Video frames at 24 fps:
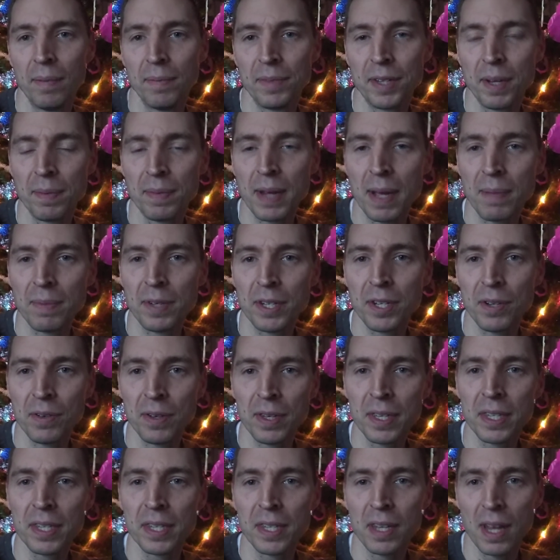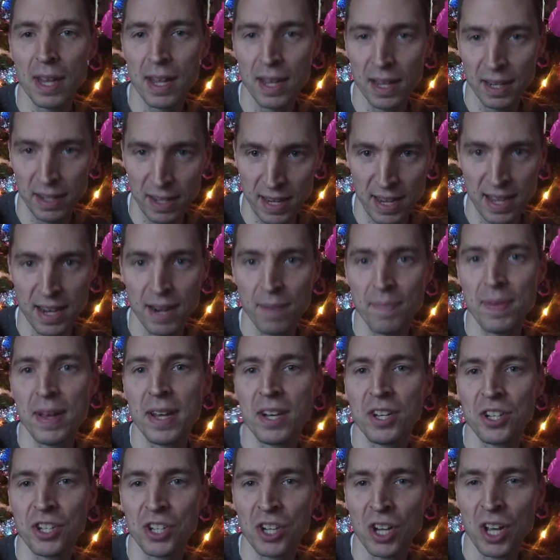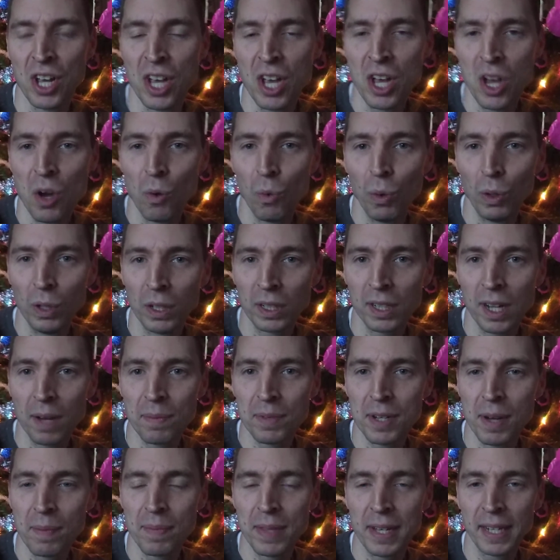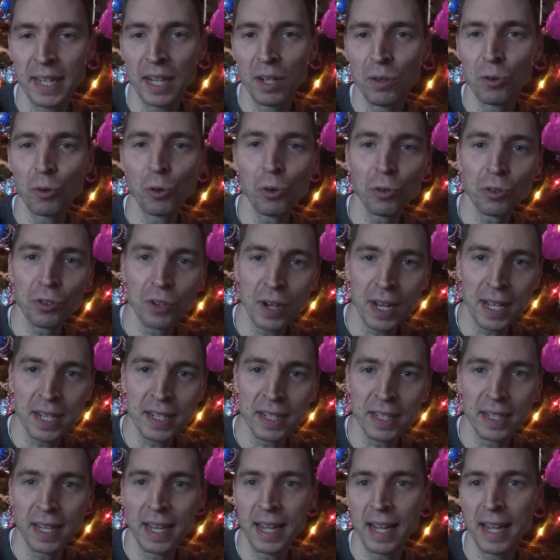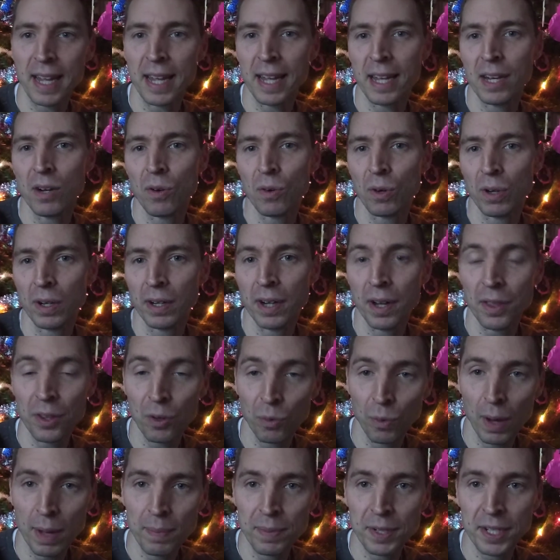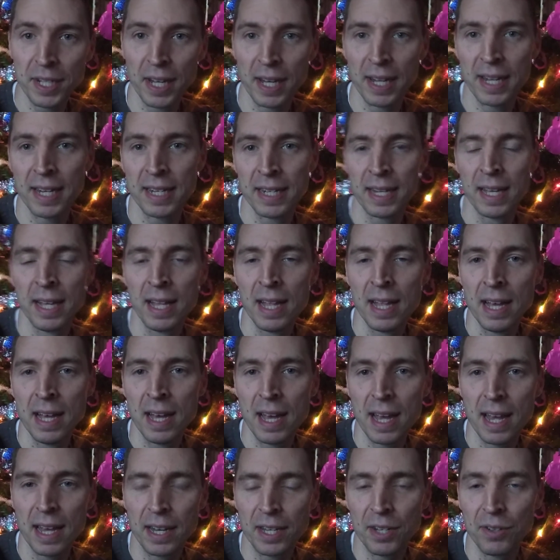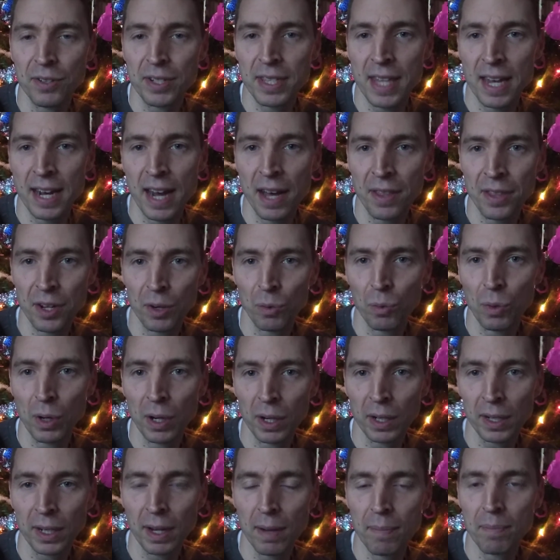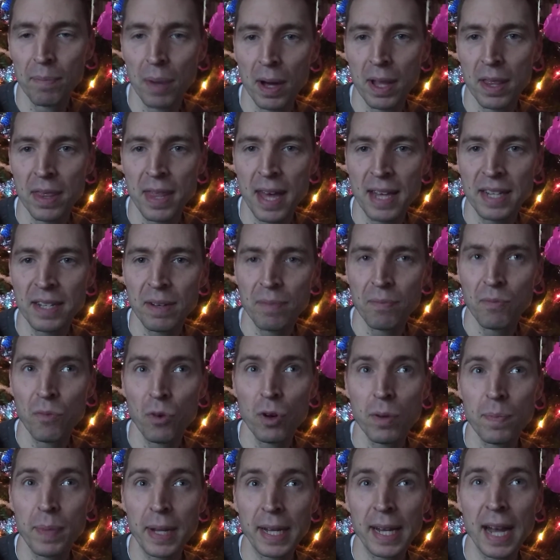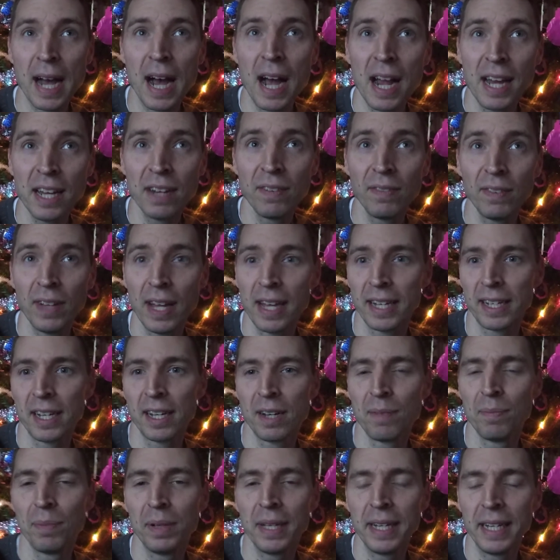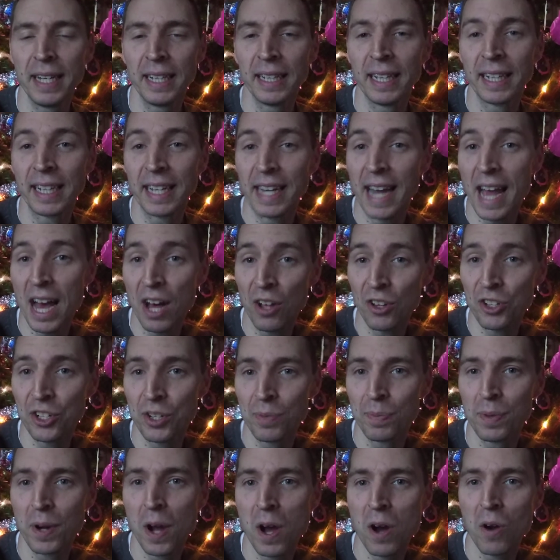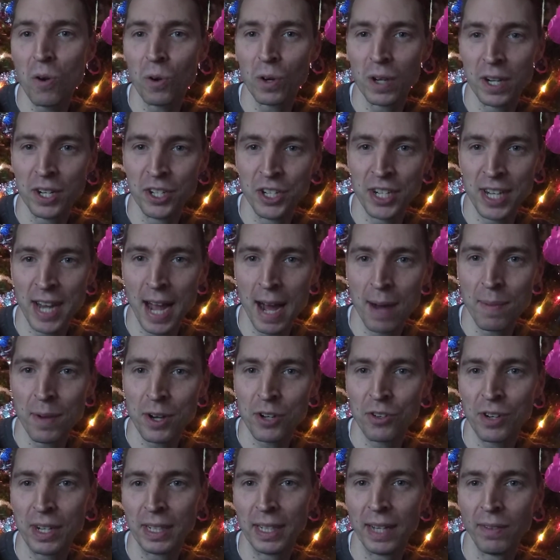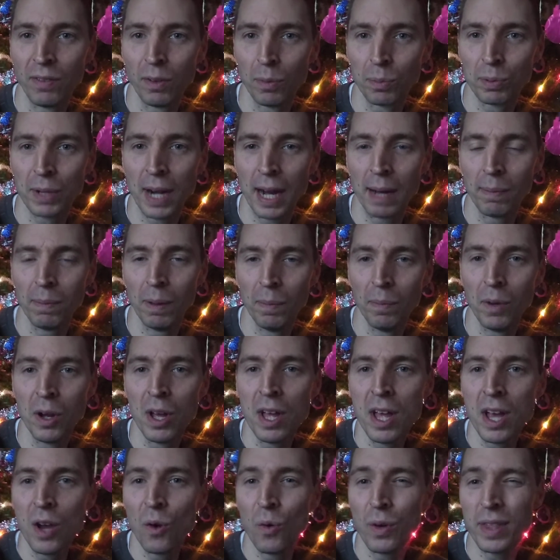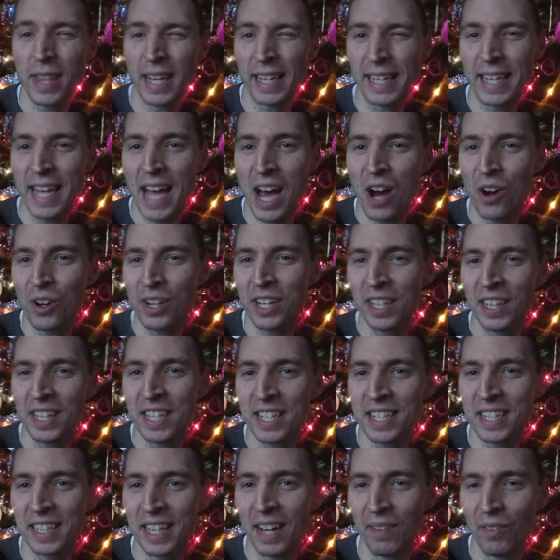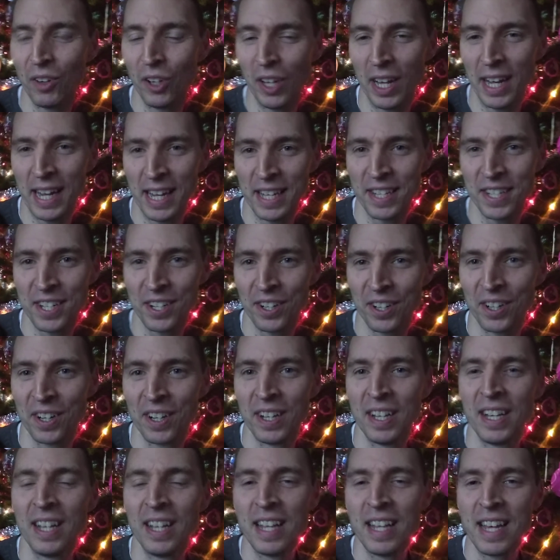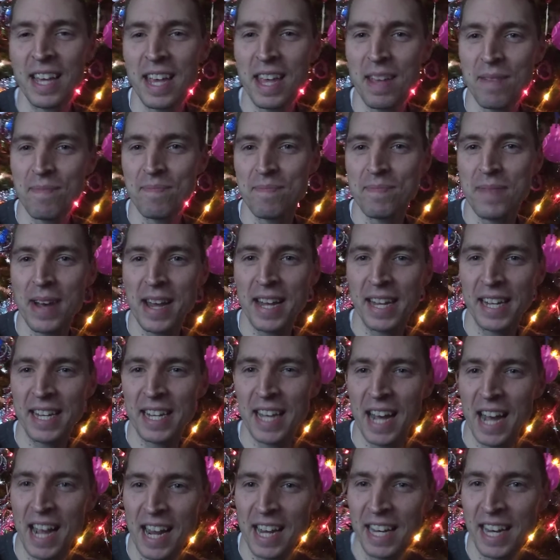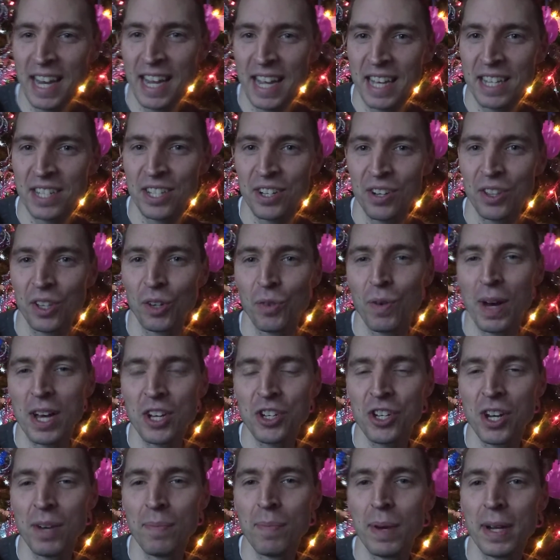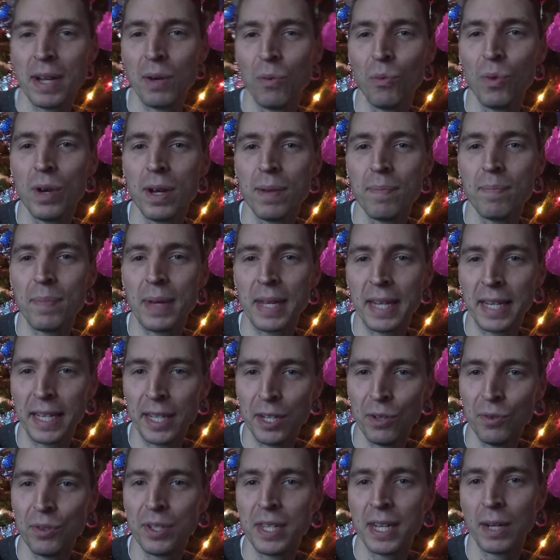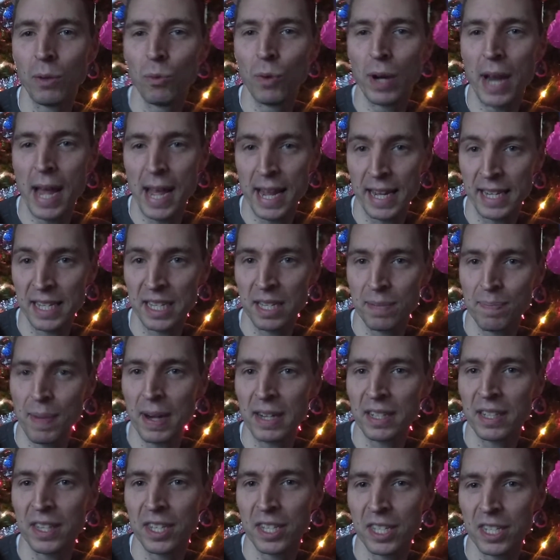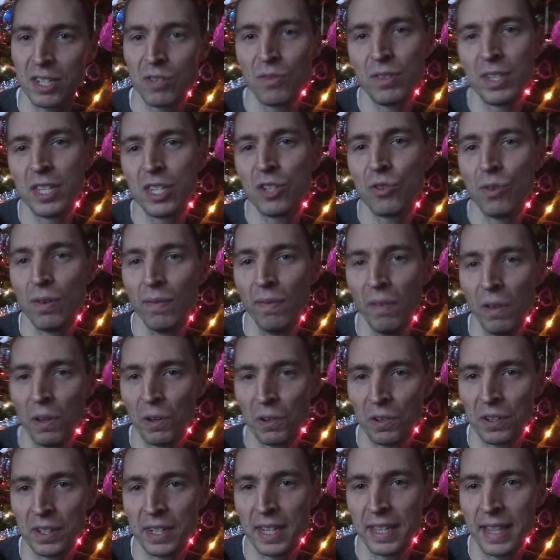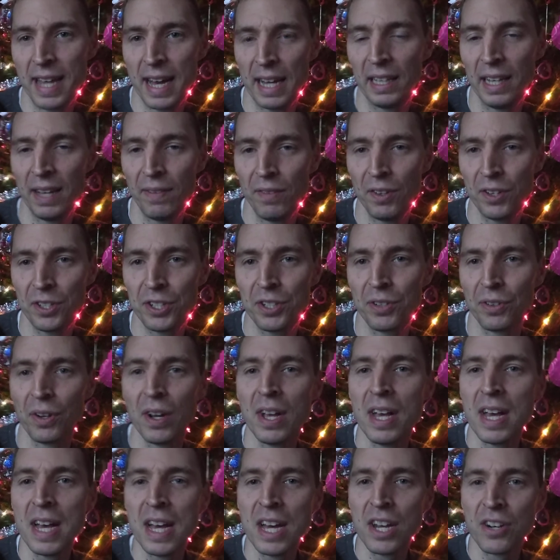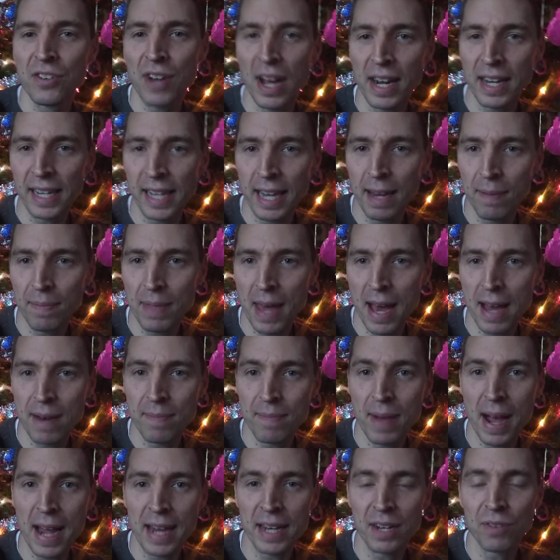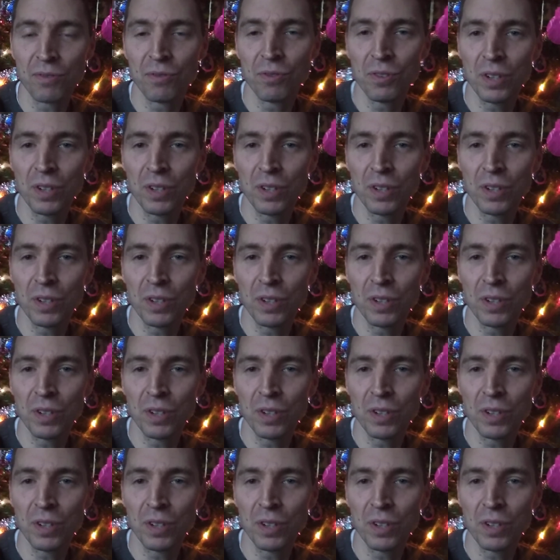Sometimes students, in a pinch, will look up something in Google Translate or another website and use that on their work. But that would be kind of like completing like an algebra or a geometry level problem with a calculus level answer. It might kind of answer the question, but it wouldn't be using what I expect the students to have learned at that level. So try to keep that in mind.